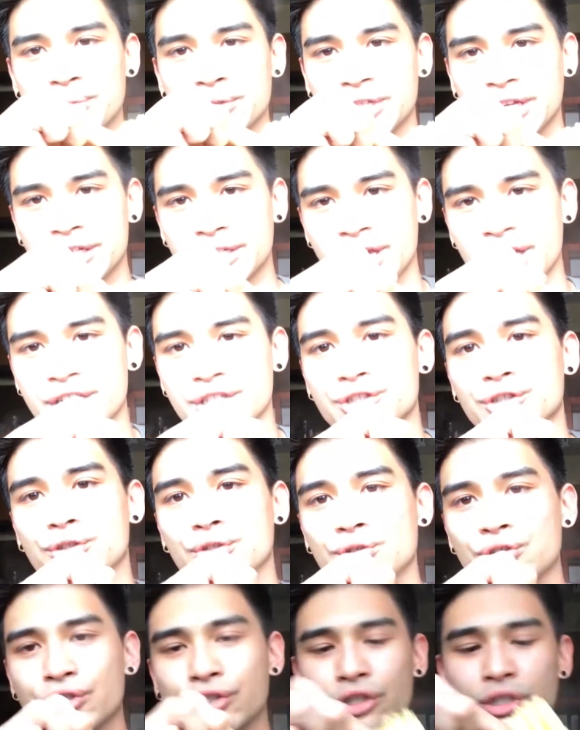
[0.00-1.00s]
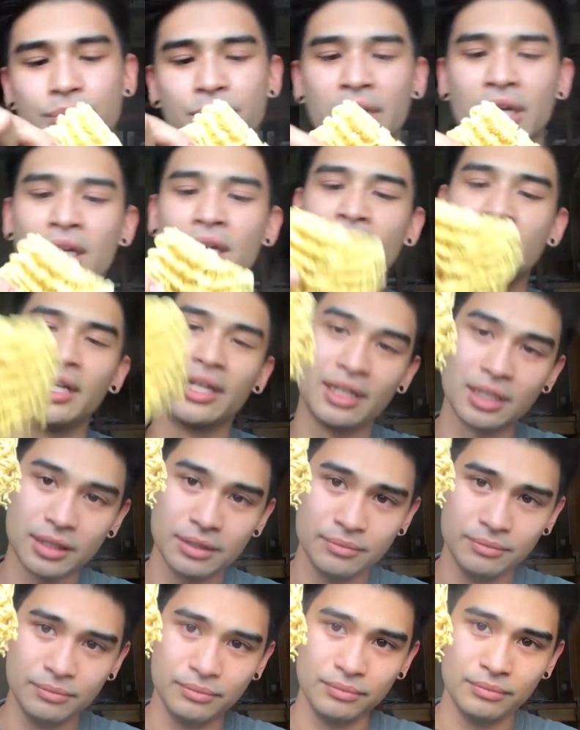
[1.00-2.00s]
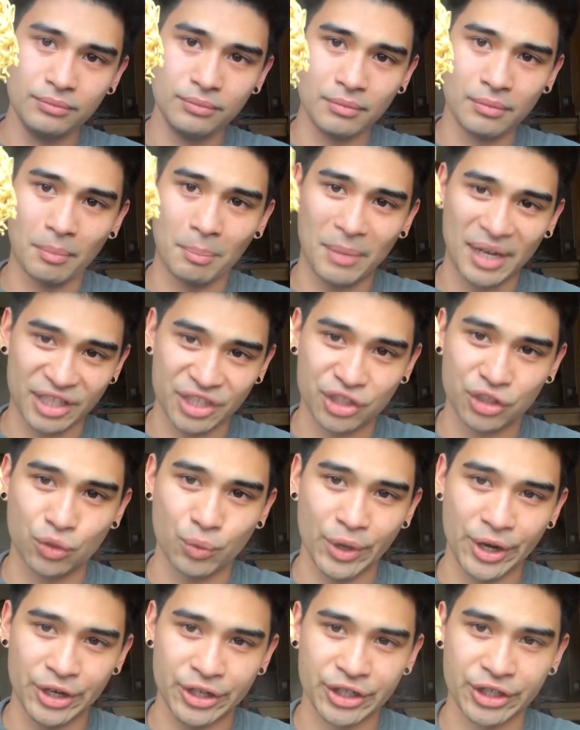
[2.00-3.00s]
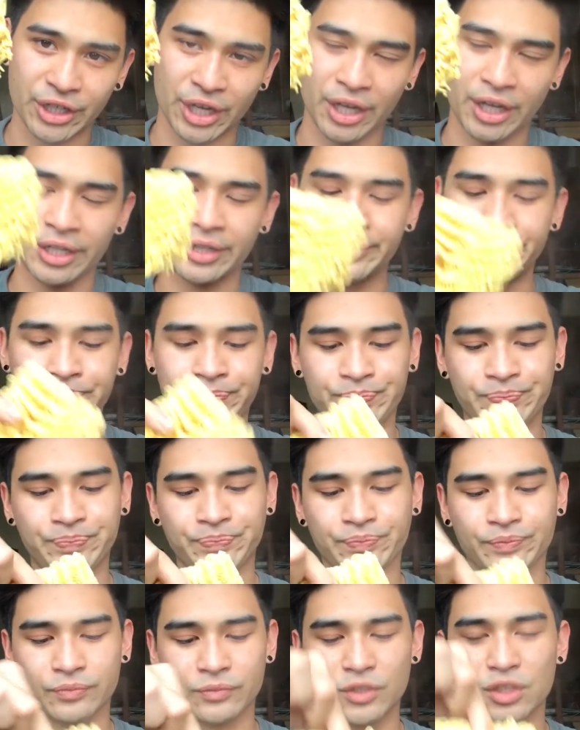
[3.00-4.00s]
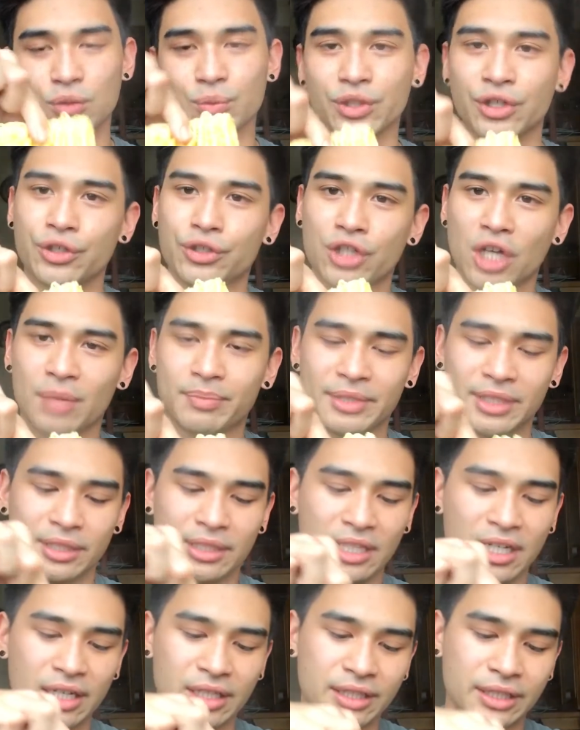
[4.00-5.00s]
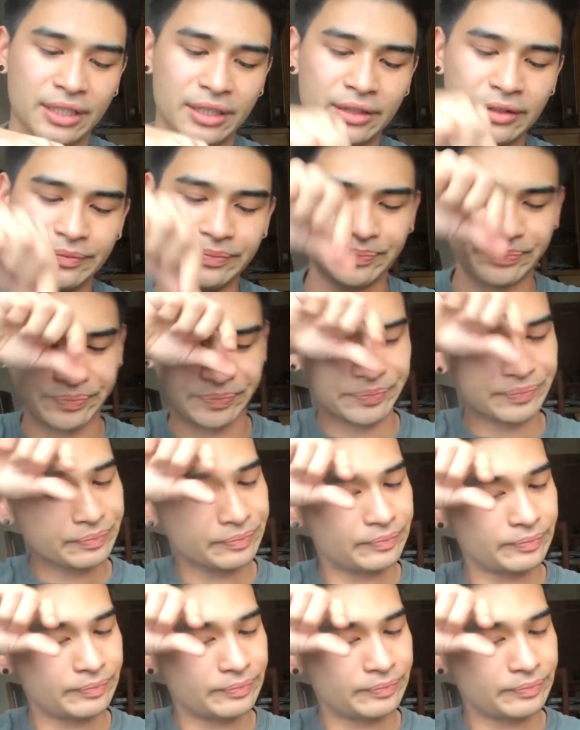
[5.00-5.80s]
shape, aka circle shape. Mas square siya. So we're gonna drop this guy in.